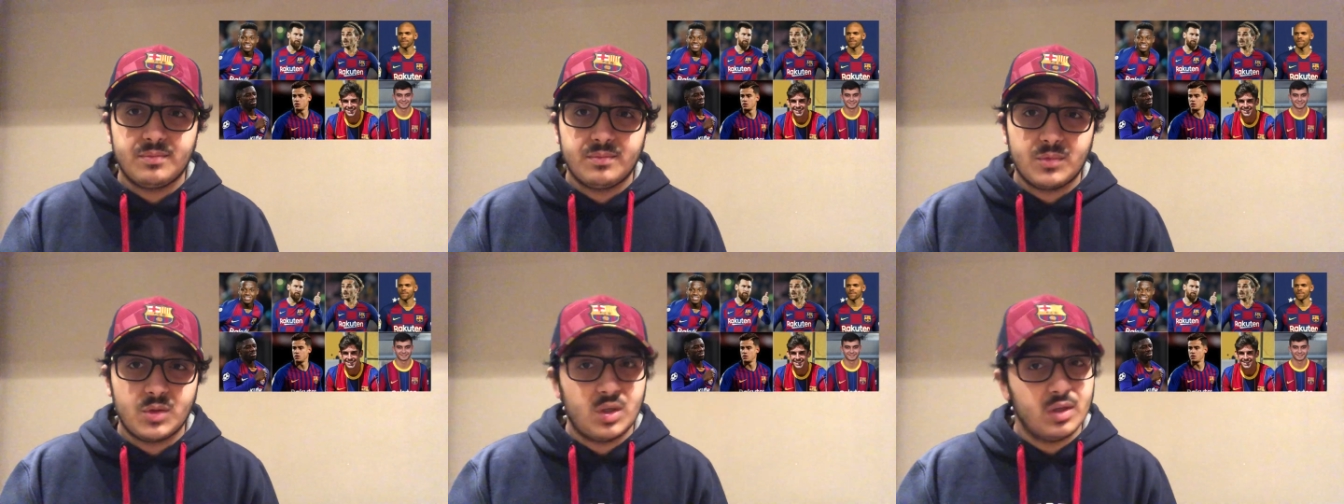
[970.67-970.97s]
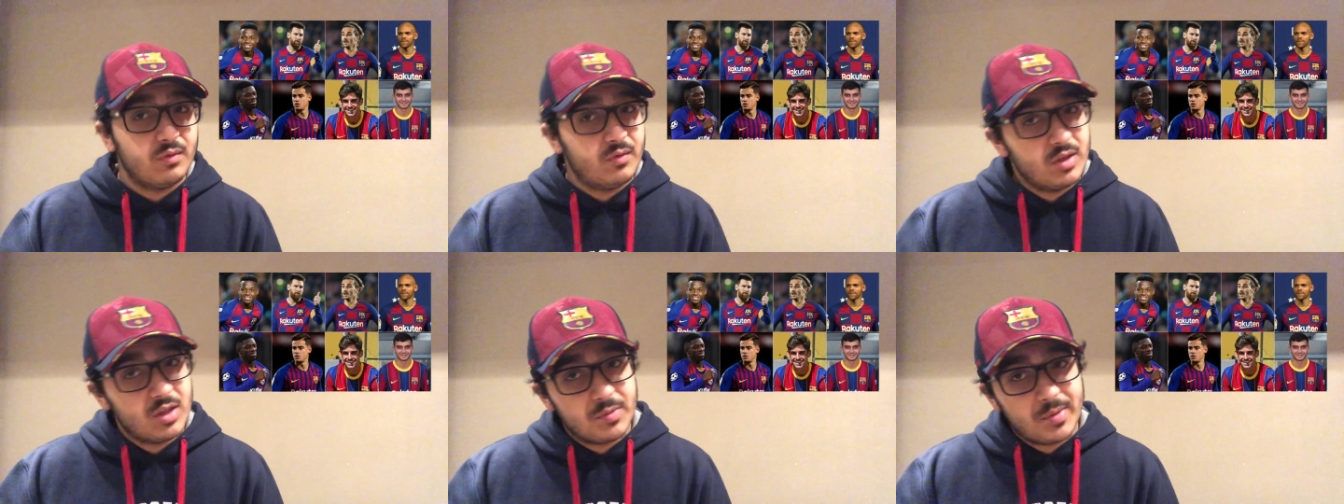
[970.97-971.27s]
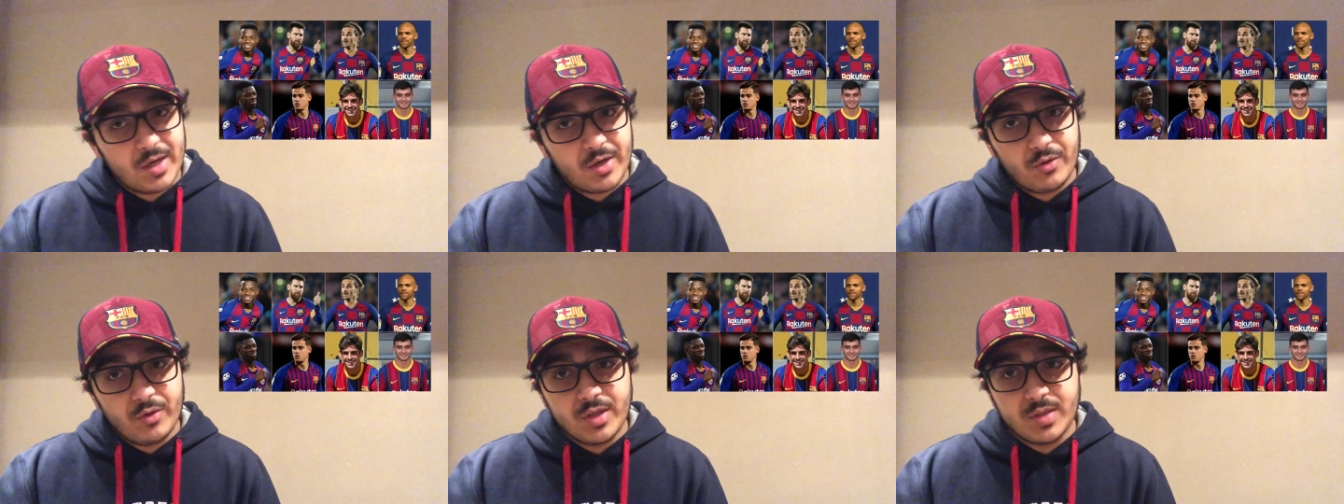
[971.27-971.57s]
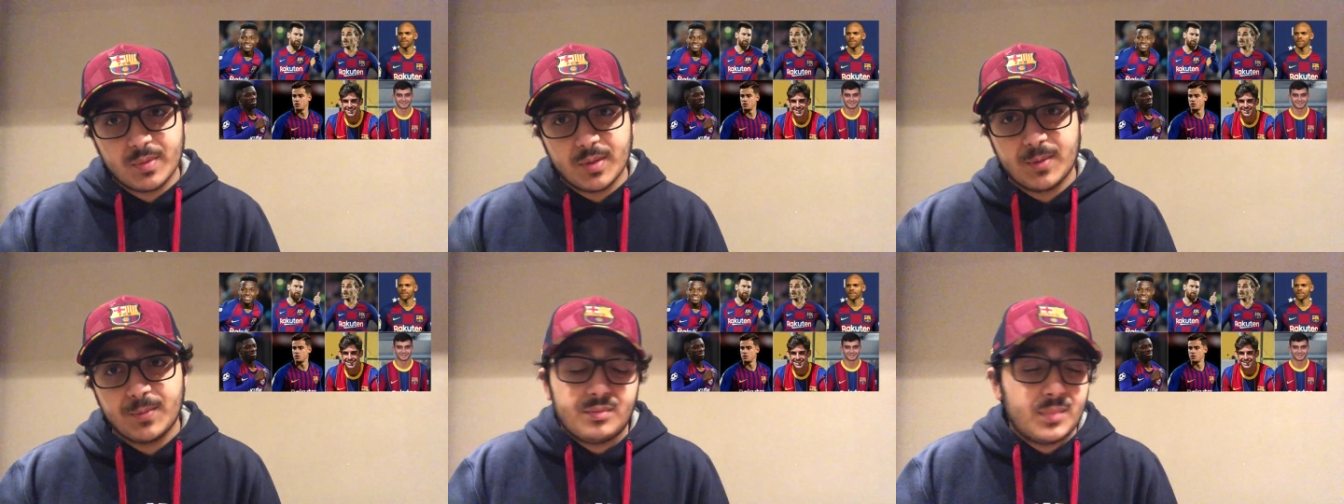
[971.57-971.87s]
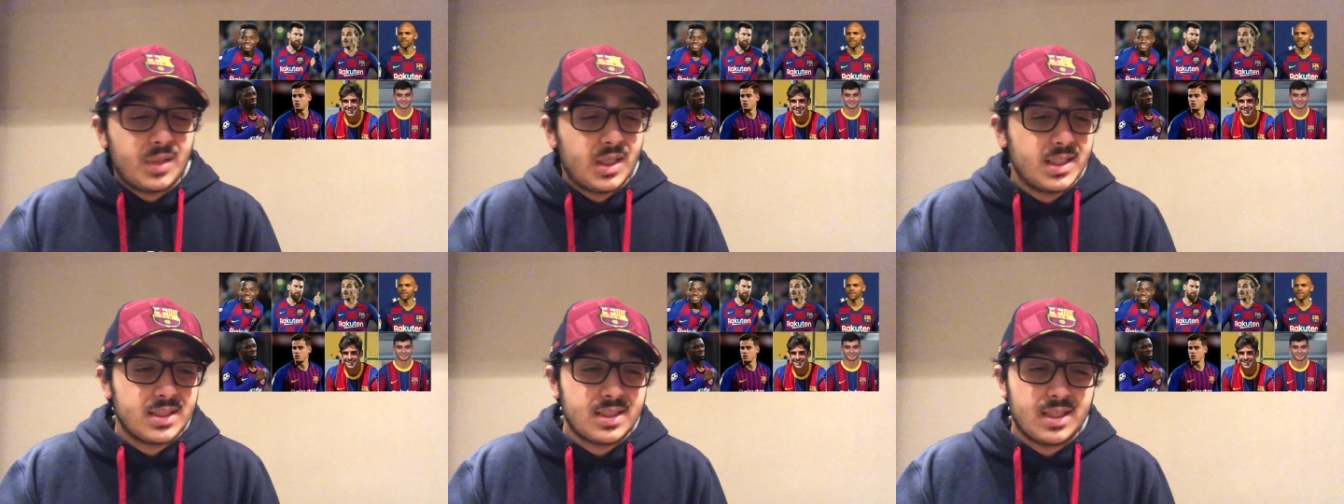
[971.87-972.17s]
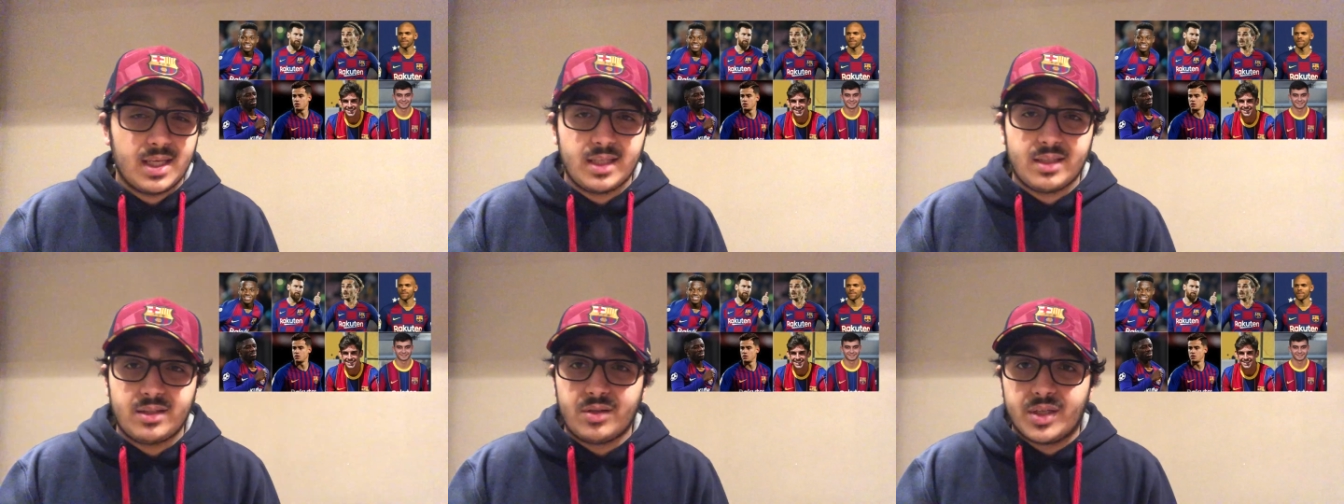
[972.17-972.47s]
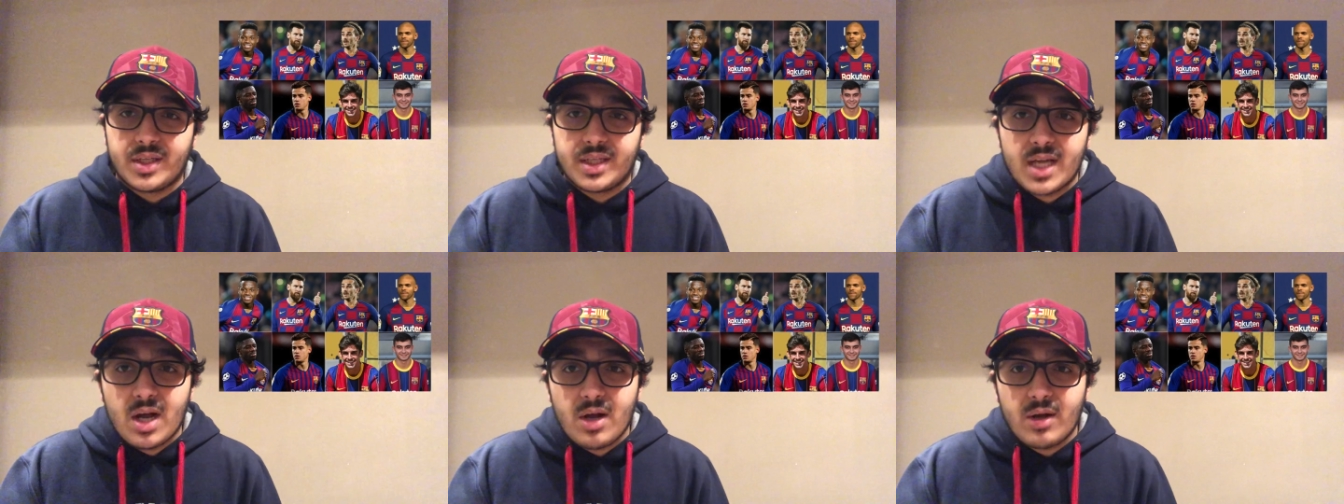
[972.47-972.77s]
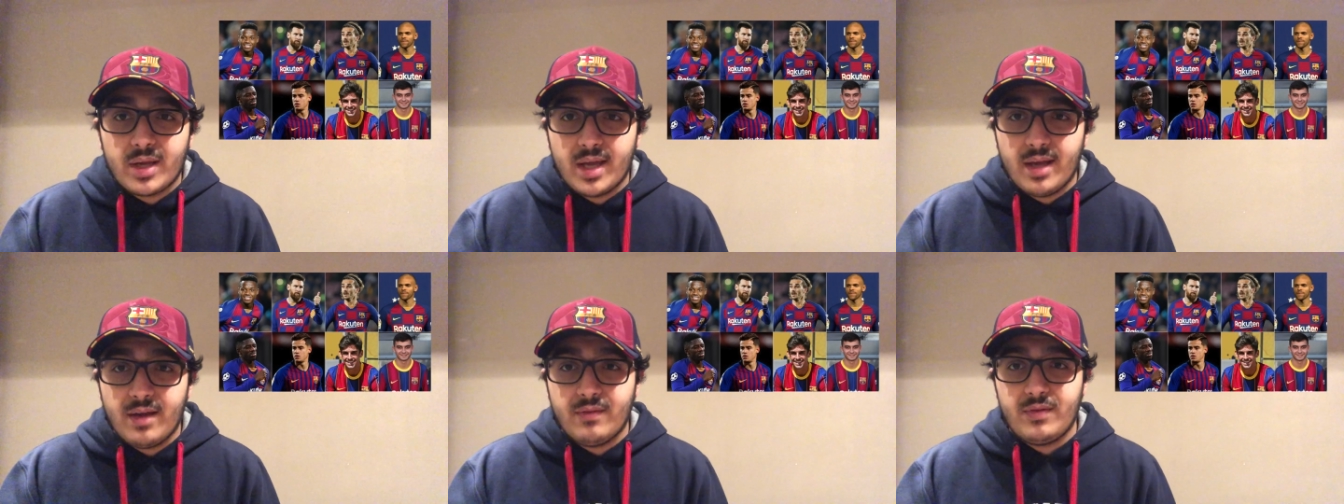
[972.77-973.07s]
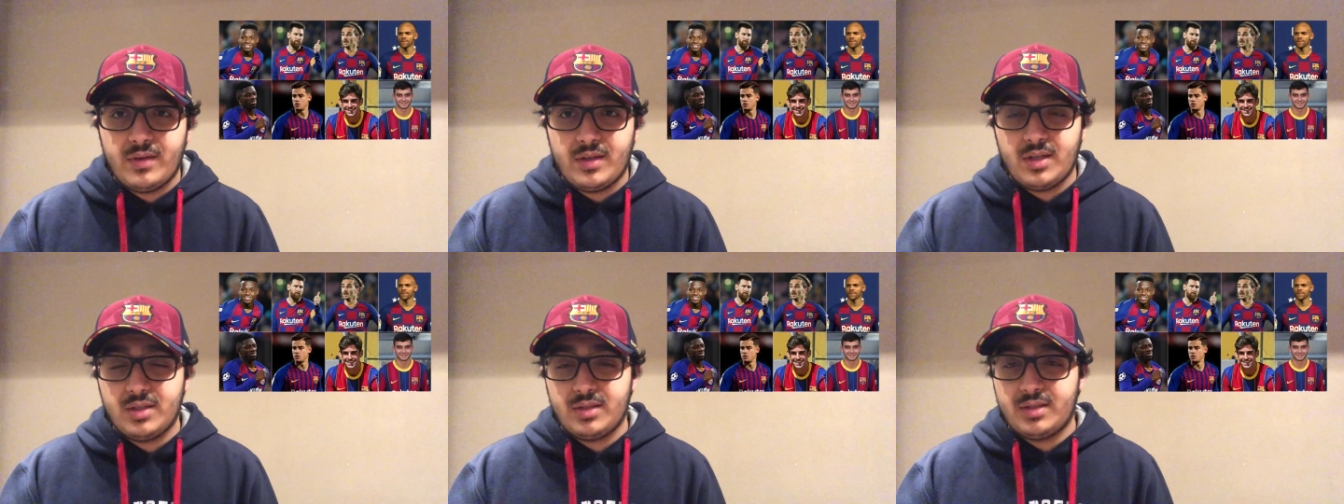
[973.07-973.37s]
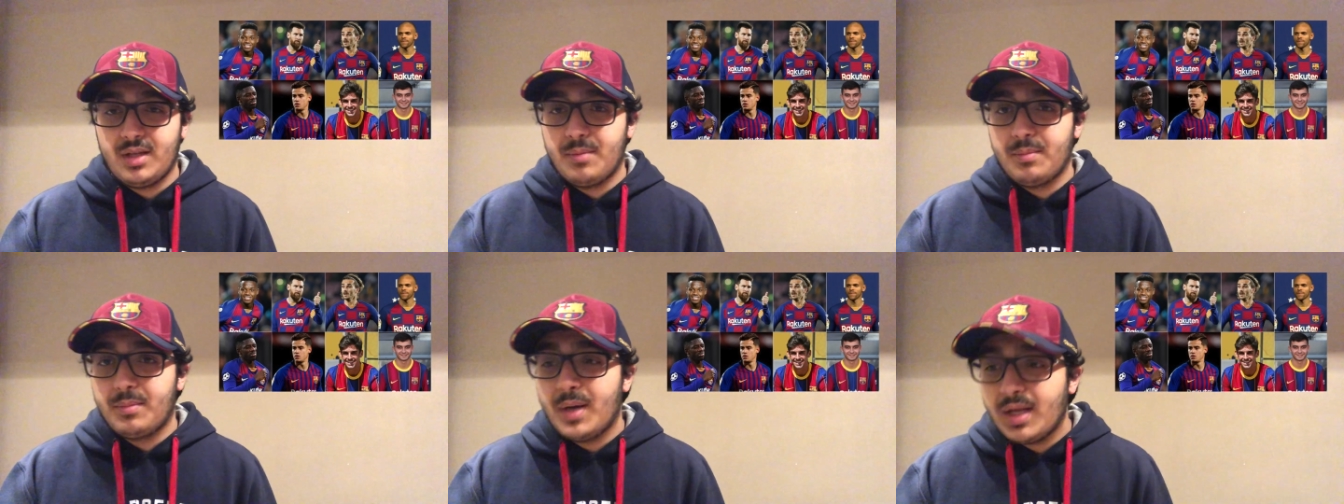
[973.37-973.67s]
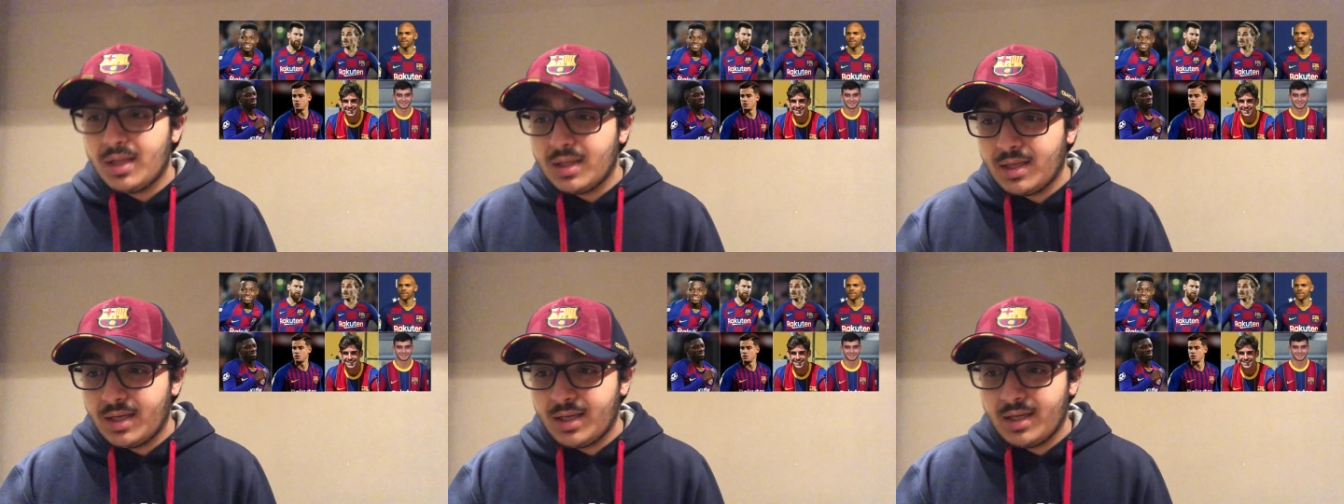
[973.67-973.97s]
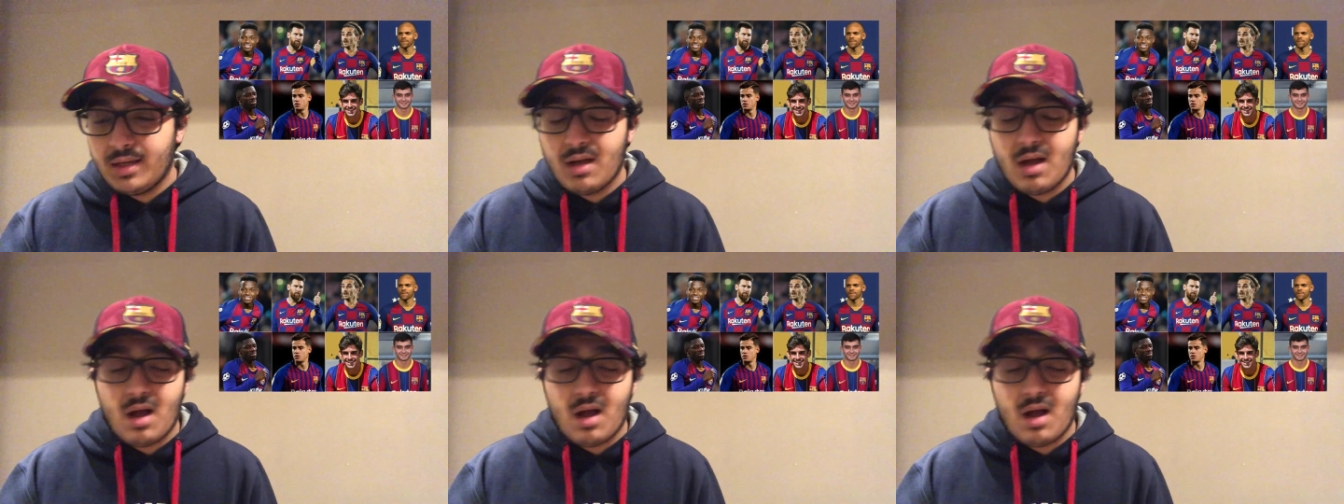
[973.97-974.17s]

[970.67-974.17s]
Good finish by Griezmann. But it's like Trincao can't finish. Dembele.